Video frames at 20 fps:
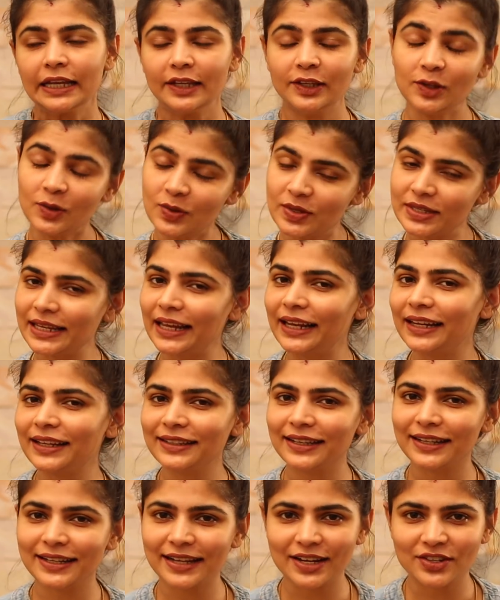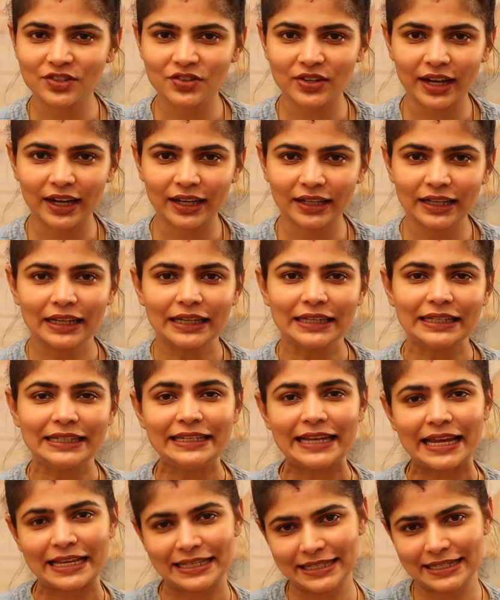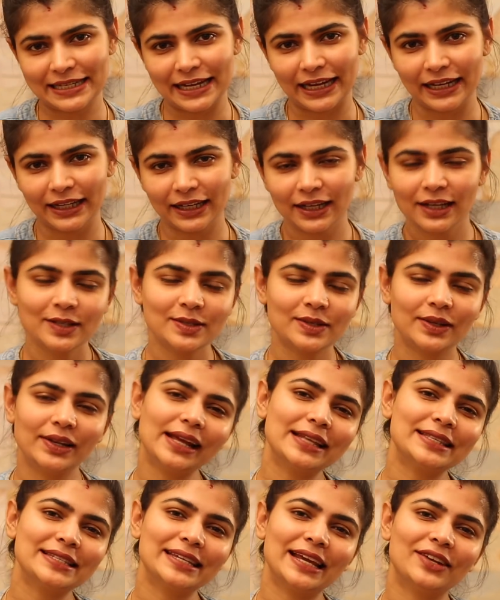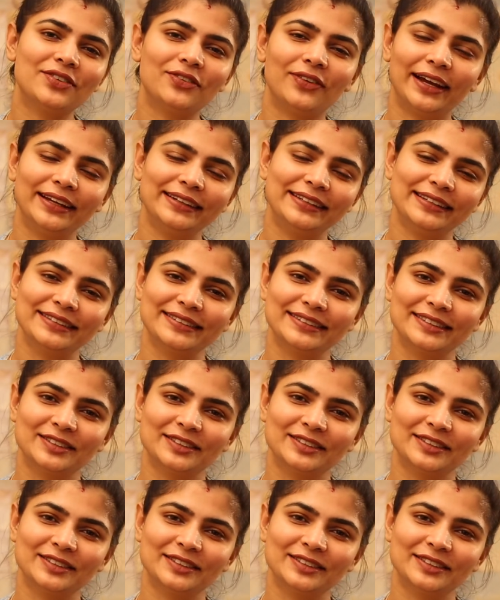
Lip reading: new seller that I tried, Yes Style. So let's get right in.